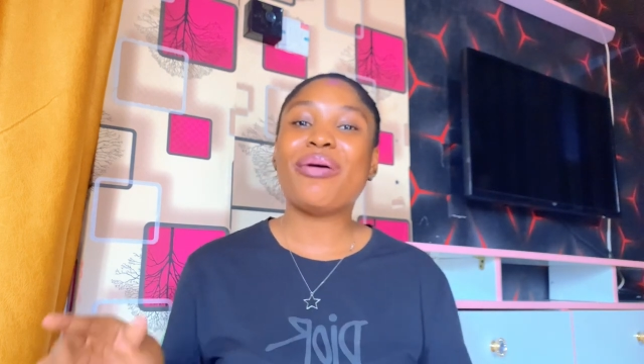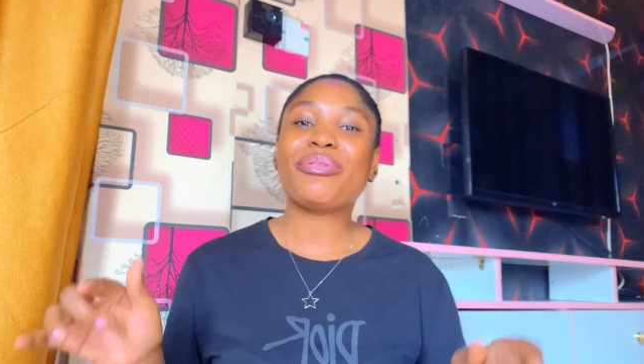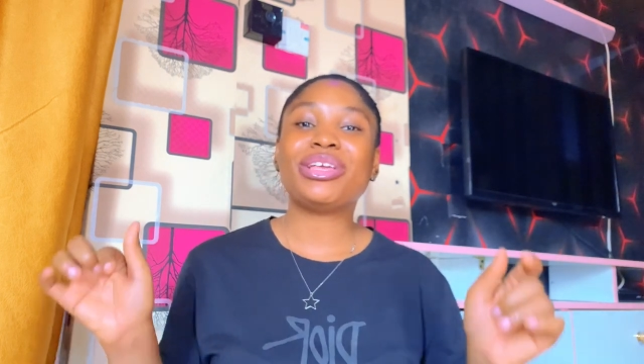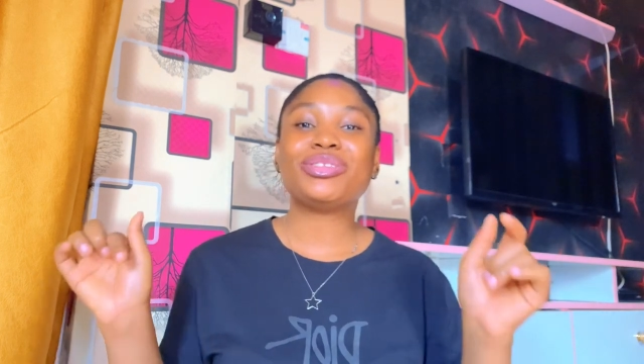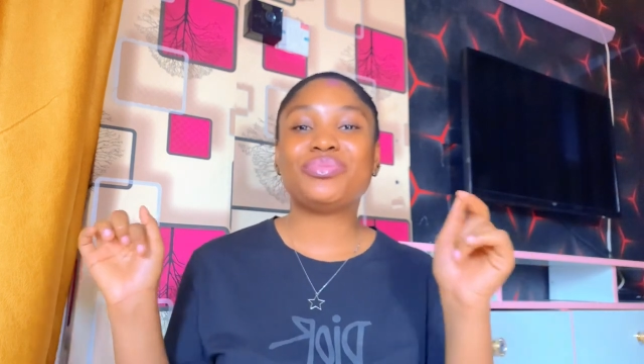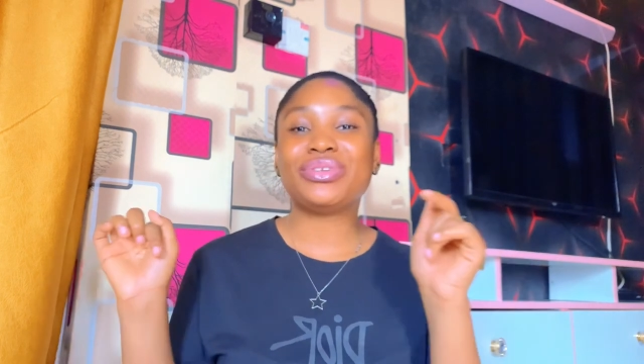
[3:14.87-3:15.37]
I'm
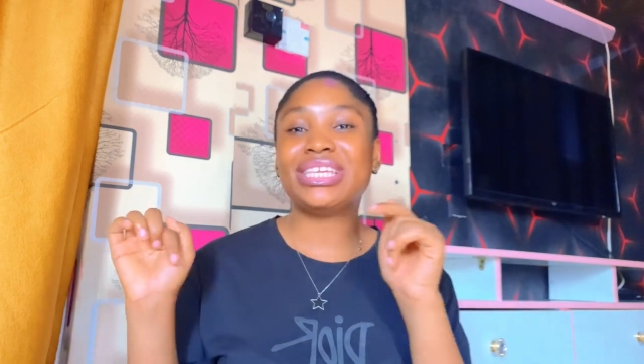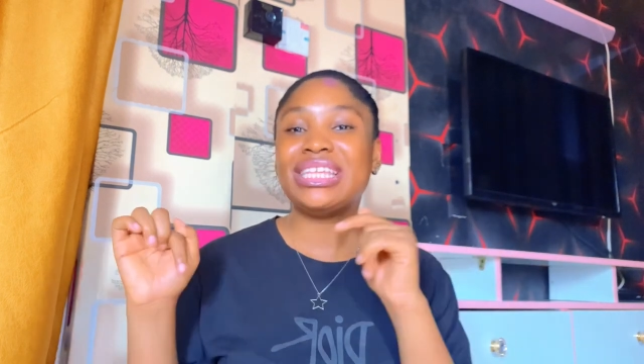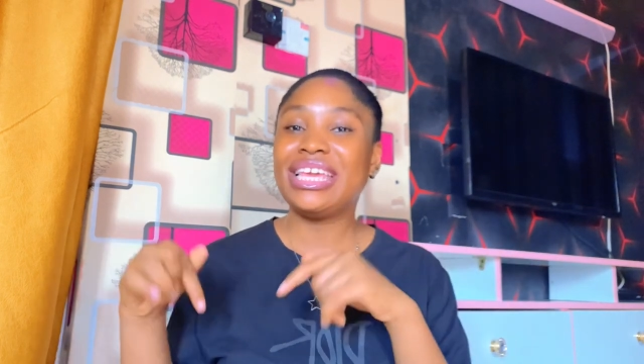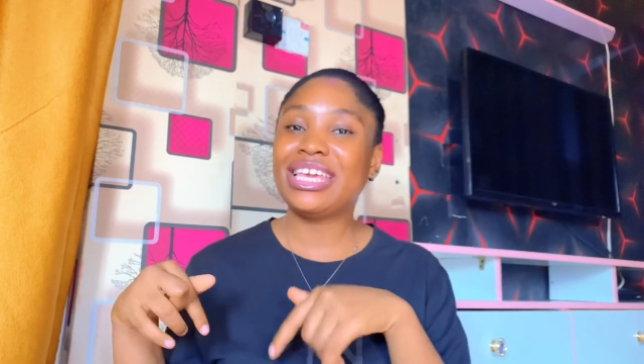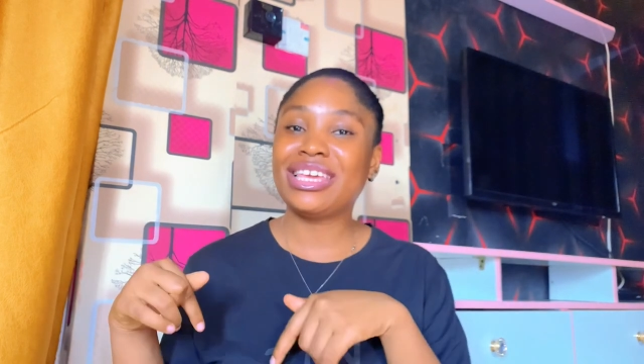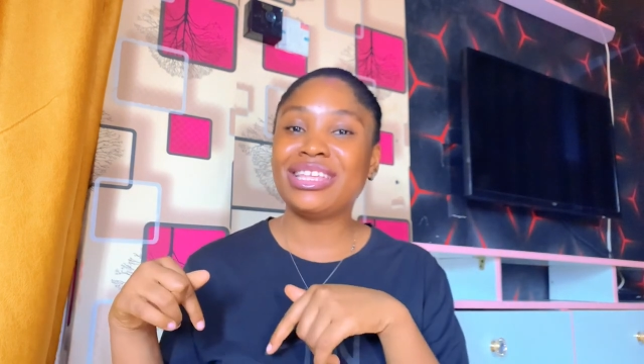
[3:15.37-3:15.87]
going to put the
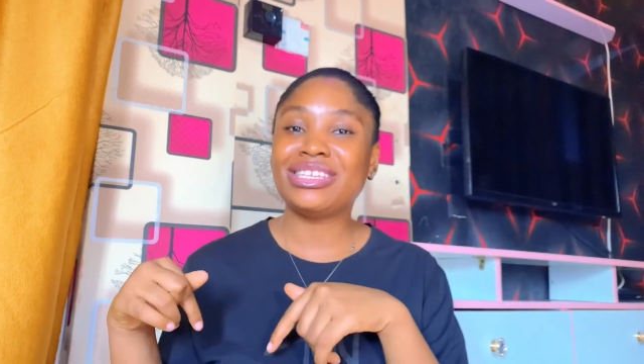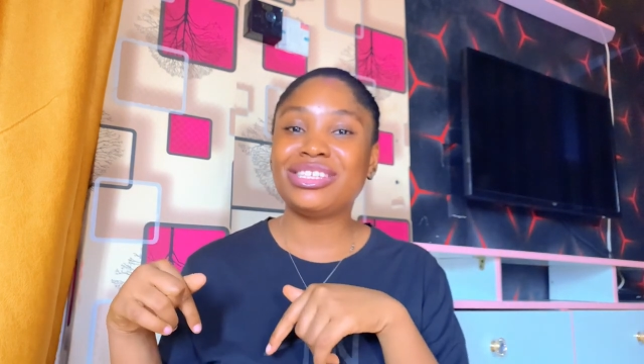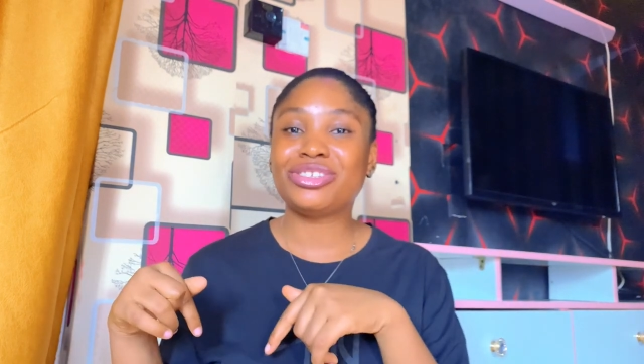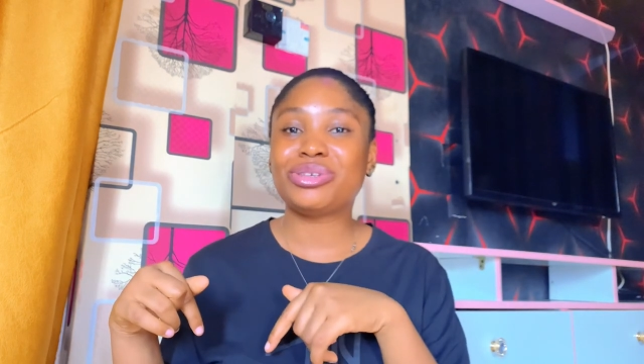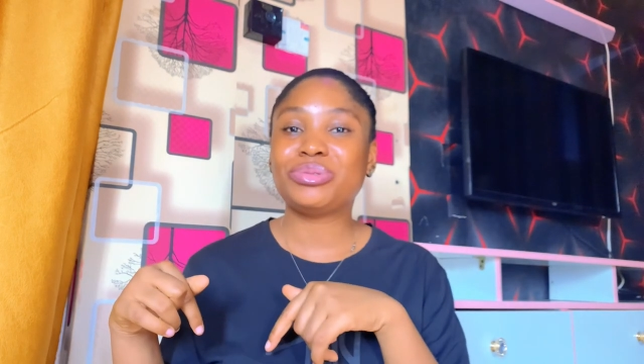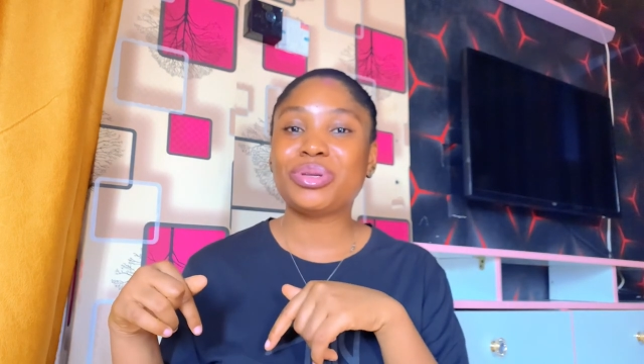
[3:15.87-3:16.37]
link in the
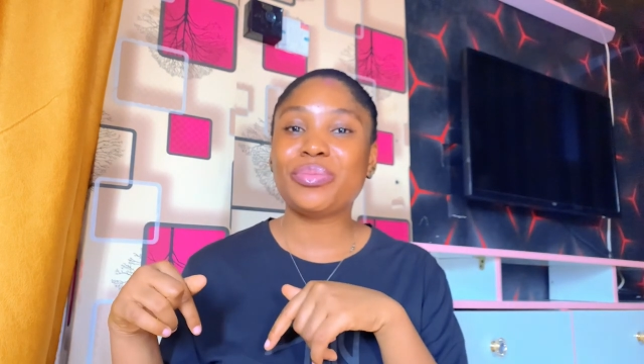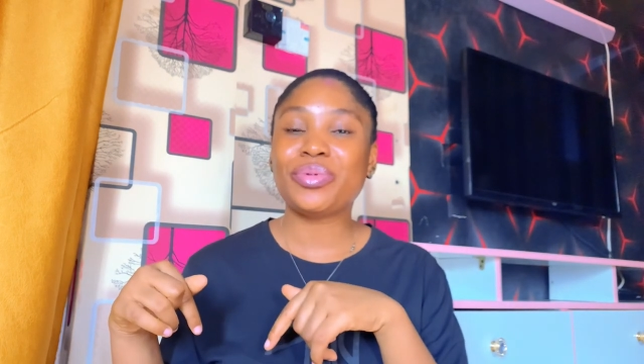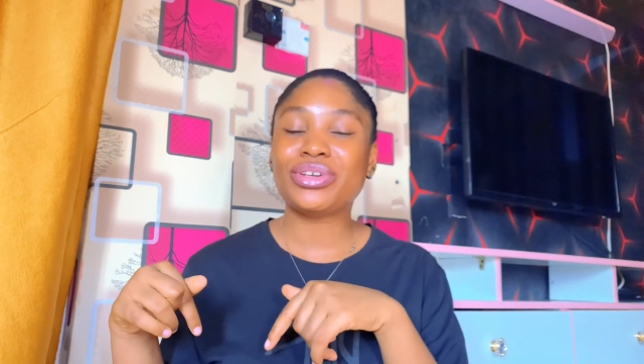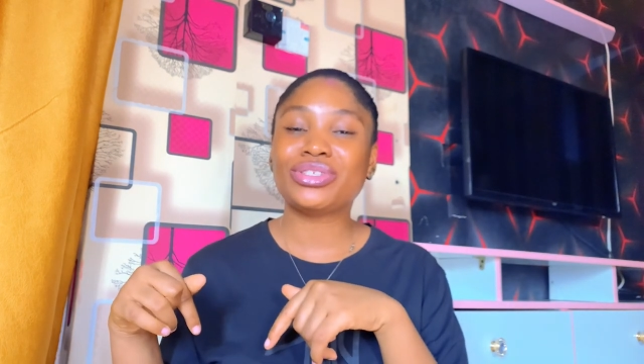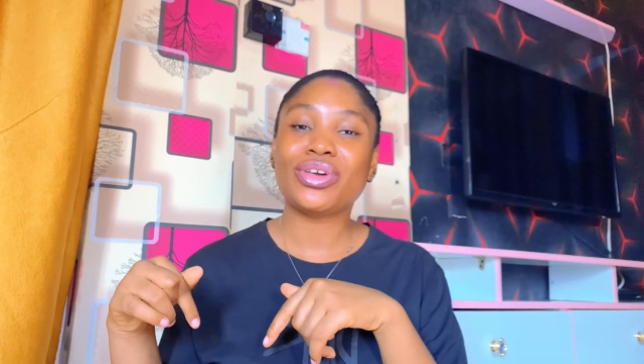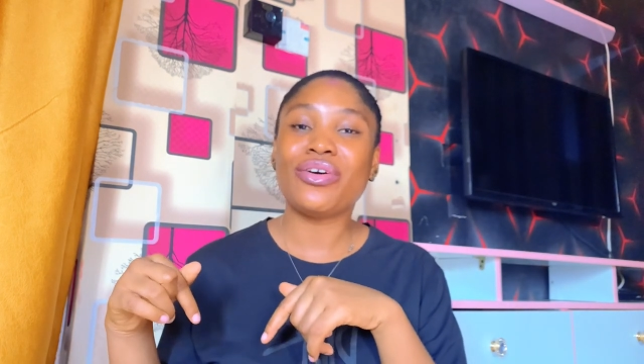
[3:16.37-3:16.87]
description box